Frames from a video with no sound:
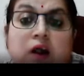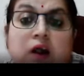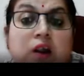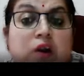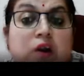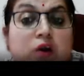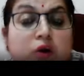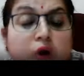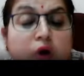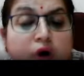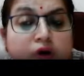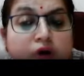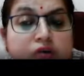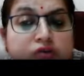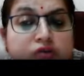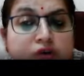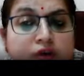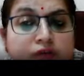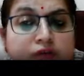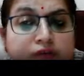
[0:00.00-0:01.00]
loss
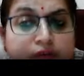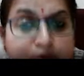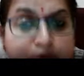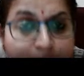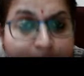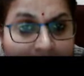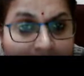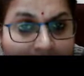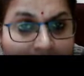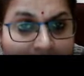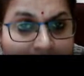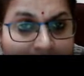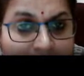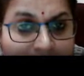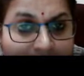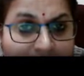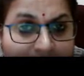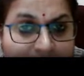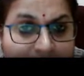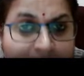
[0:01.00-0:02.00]
of human
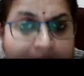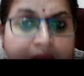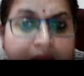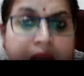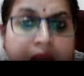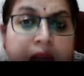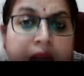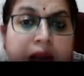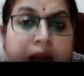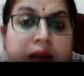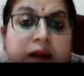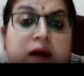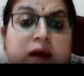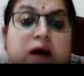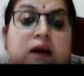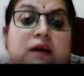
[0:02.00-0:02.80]
life, and